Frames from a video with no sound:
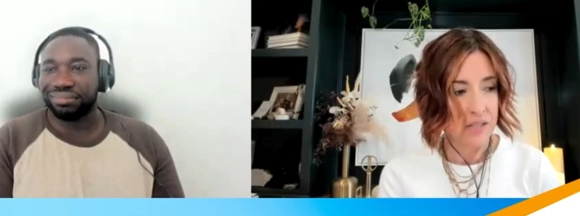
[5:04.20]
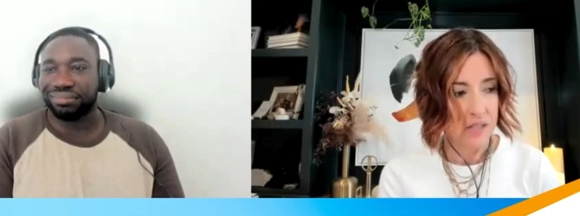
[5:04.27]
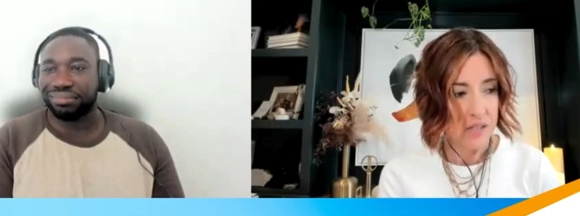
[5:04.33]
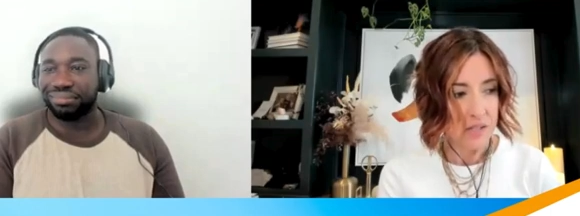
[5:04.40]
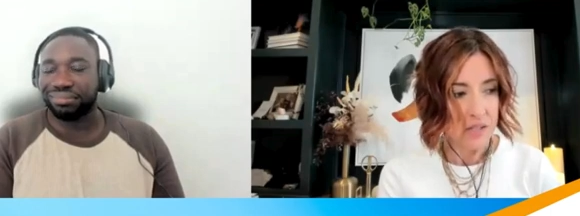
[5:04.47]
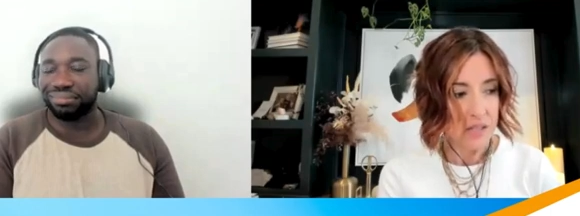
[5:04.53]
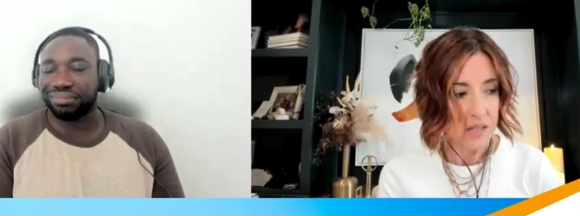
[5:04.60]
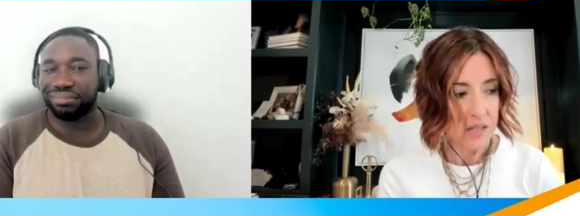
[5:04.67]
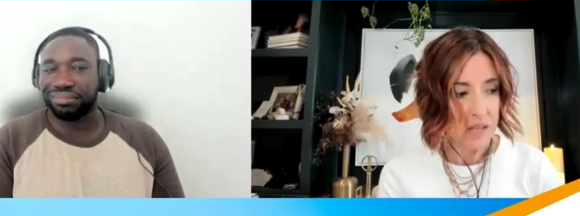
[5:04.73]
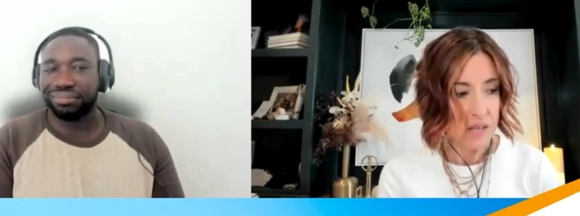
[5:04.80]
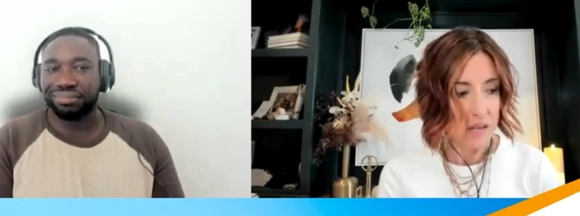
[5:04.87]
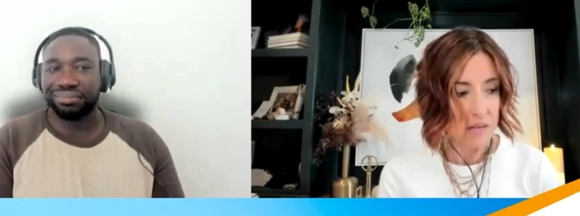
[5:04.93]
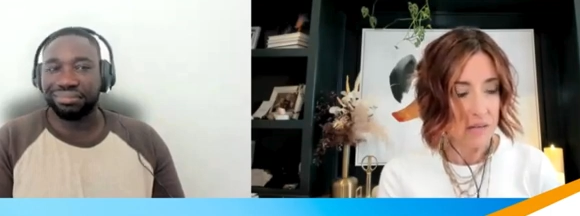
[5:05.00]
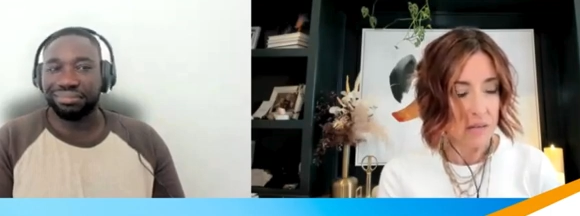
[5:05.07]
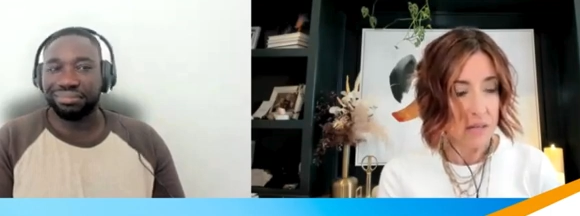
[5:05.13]
Speaker 1: this is
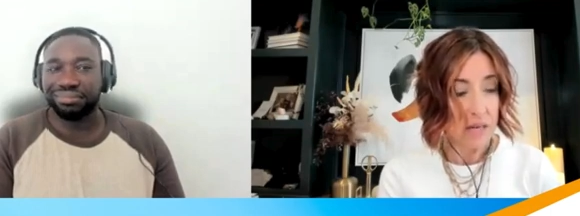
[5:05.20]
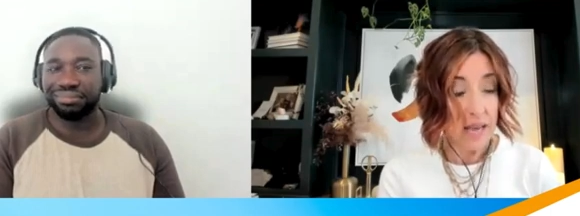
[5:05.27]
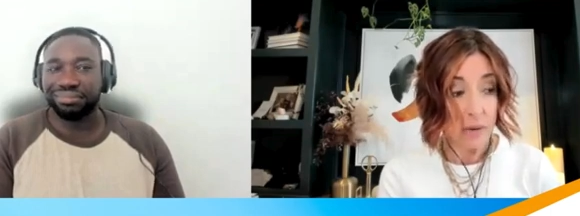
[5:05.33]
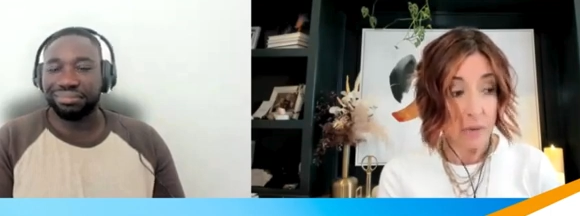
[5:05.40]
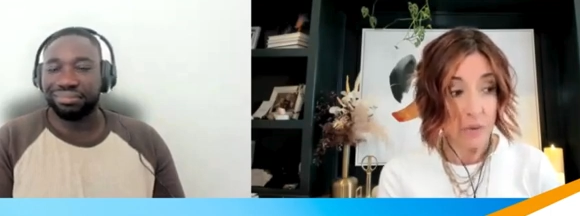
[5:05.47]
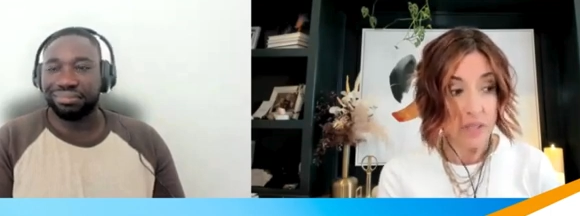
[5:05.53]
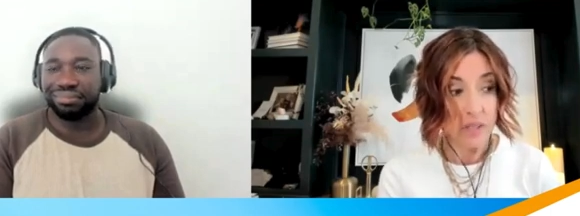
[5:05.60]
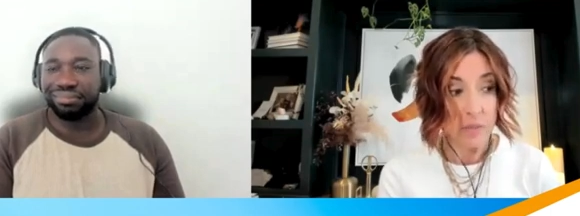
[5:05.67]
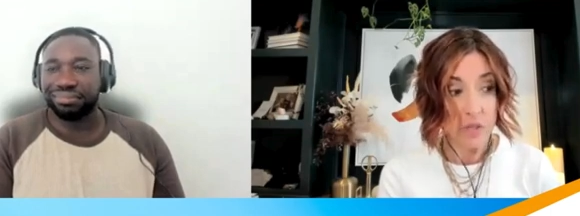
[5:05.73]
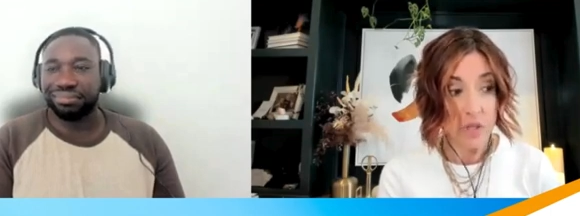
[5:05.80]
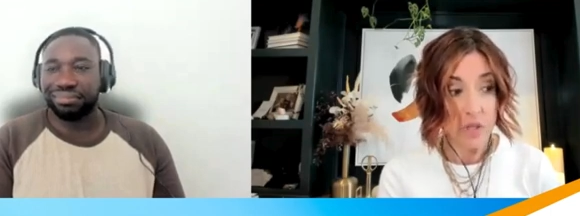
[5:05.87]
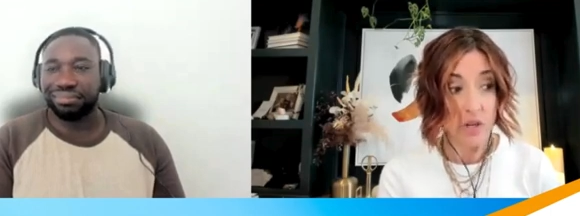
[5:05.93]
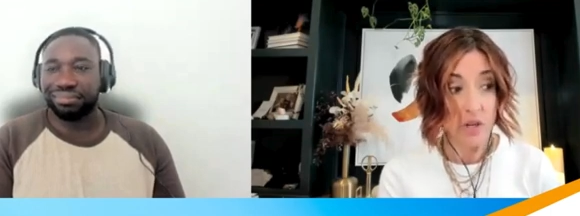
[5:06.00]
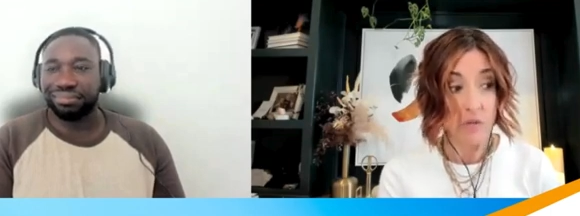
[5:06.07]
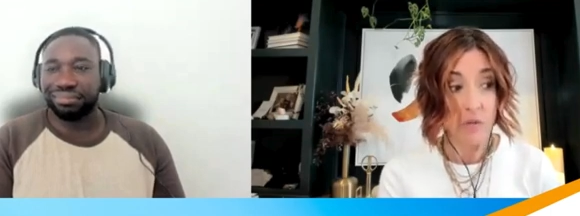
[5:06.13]
the not only the
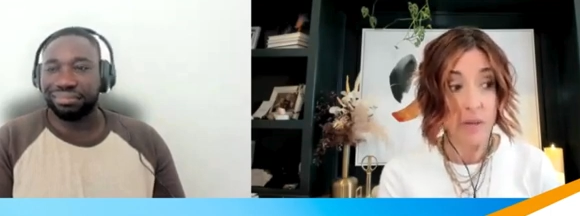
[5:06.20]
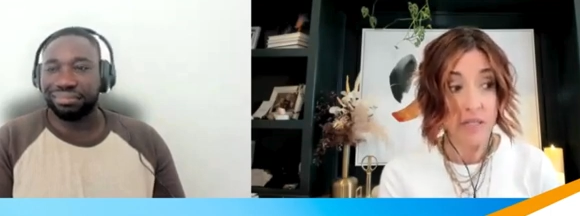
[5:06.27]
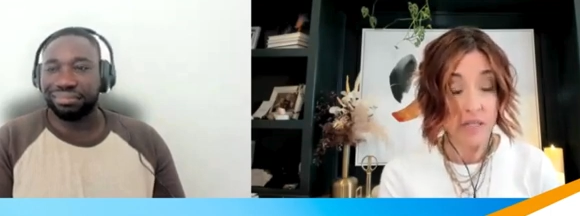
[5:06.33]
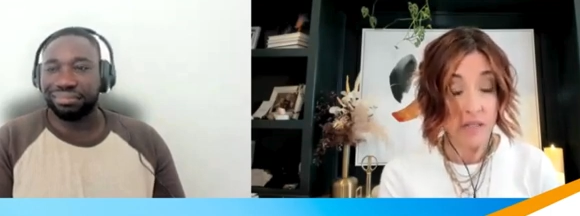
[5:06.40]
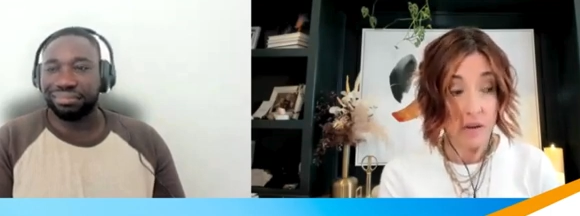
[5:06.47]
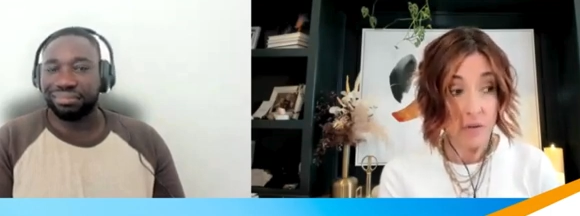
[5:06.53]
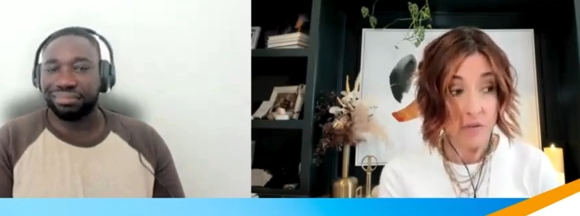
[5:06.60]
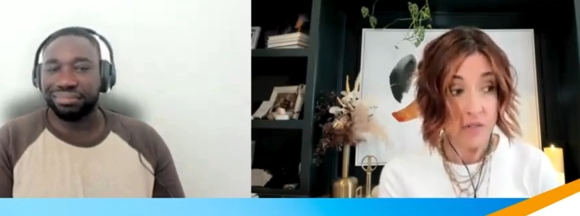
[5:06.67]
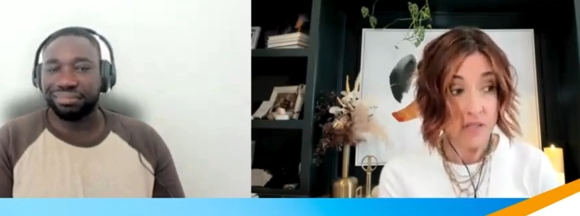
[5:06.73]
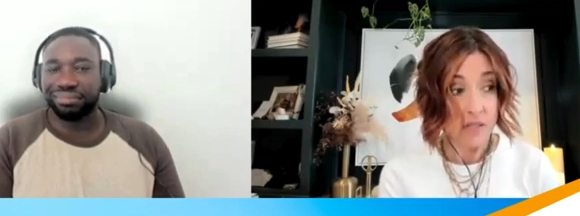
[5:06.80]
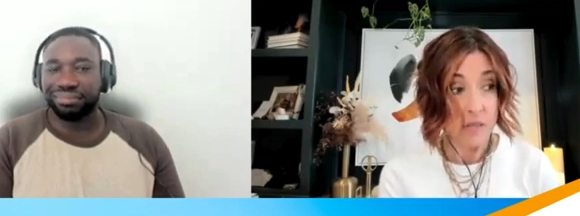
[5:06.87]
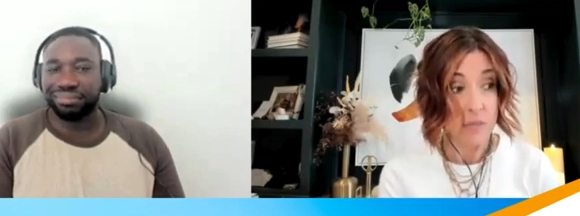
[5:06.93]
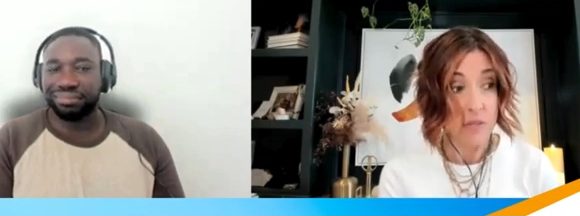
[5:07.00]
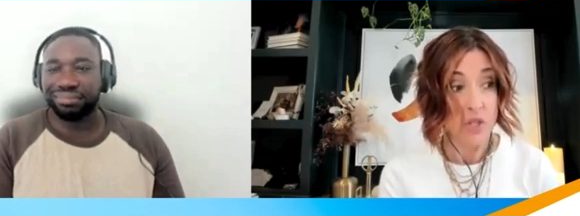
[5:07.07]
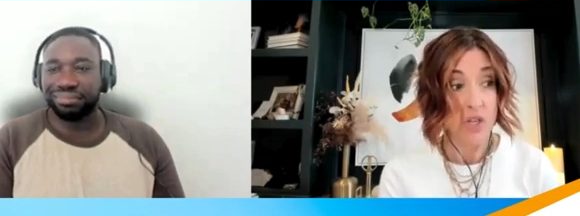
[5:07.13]
mission of myself, it's
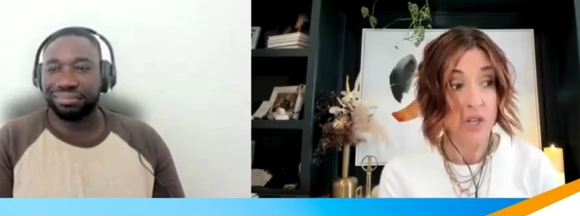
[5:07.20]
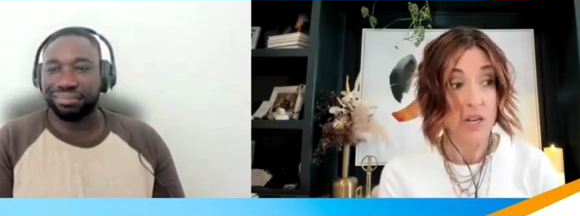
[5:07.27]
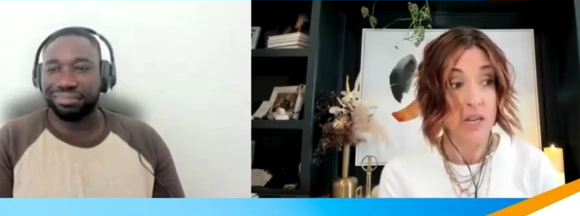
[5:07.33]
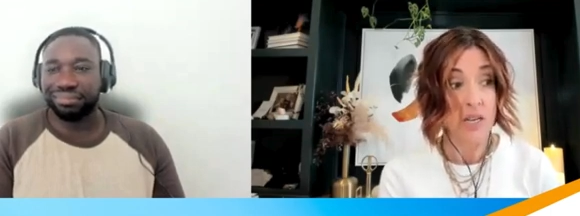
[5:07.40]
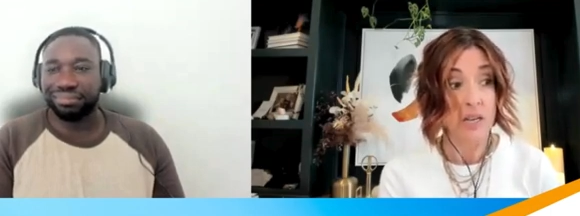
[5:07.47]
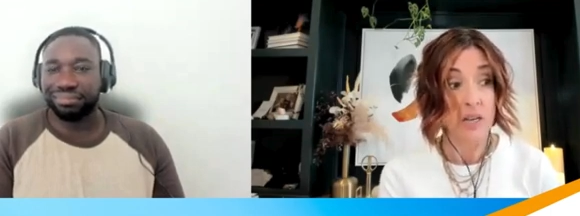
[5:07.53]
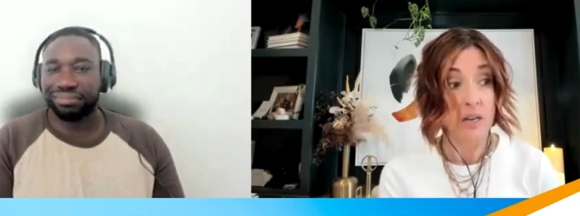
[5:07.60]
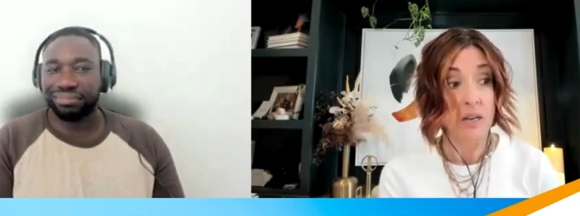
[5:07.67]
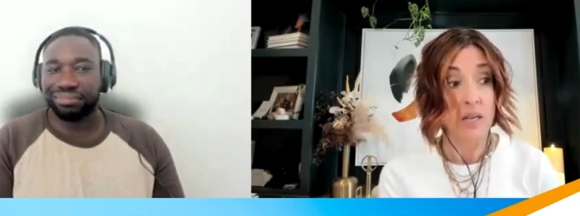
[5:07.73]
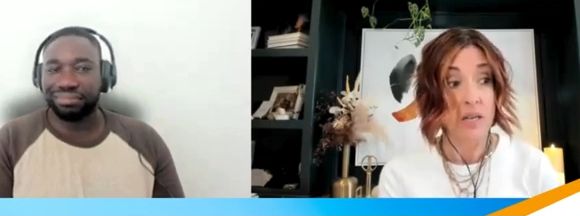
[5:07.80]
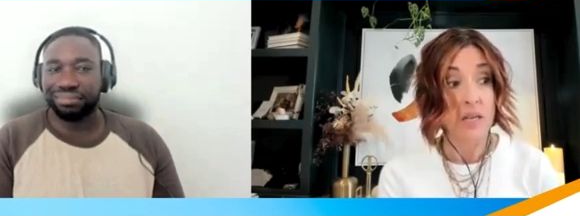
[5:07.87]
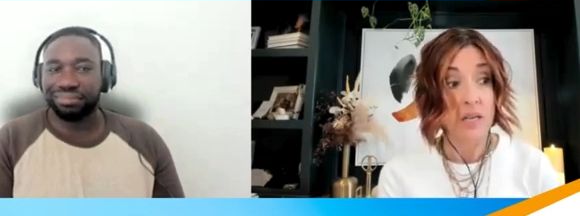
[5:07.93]
the mission in